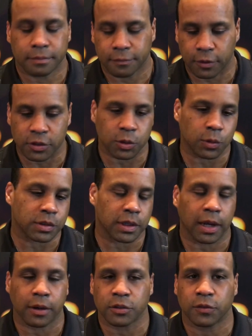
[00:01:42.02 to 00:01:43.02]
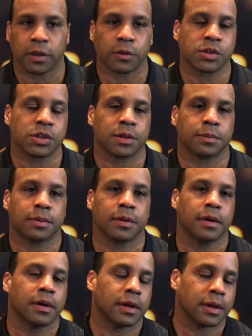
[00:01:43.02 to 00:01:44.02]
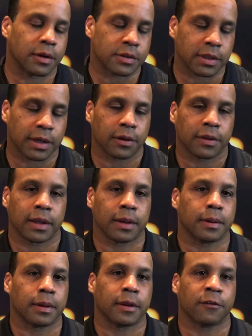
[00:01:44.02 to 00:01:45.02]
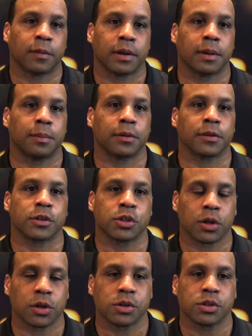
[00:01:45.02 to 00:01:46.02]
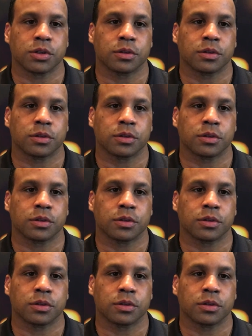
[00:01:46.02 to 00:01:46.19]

first it was a house fellowship. Years later, they had enough money to build a church.